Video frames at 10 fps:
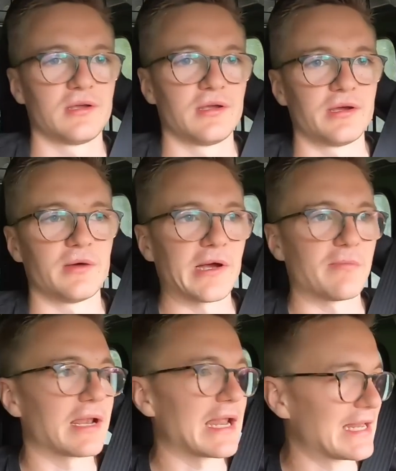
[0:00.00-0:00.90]
about
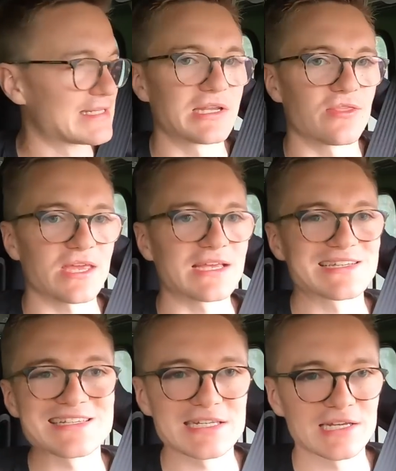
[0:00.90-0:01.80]
plans and
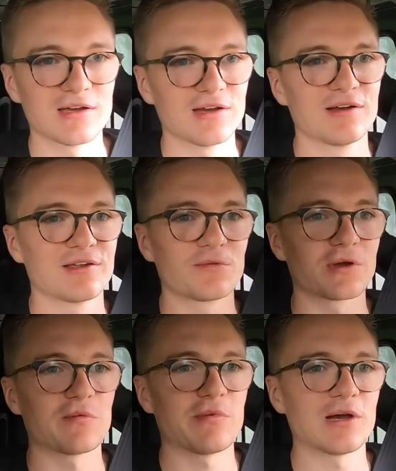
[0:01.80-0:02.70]
things that we're
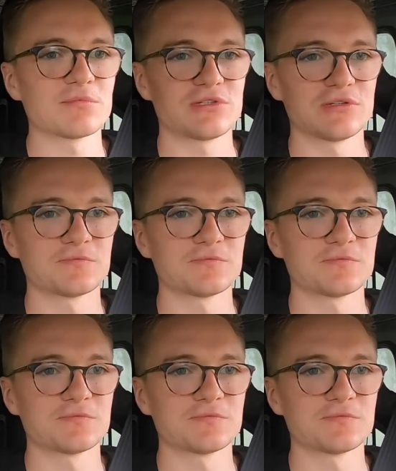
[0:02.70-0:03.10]
going to be up to.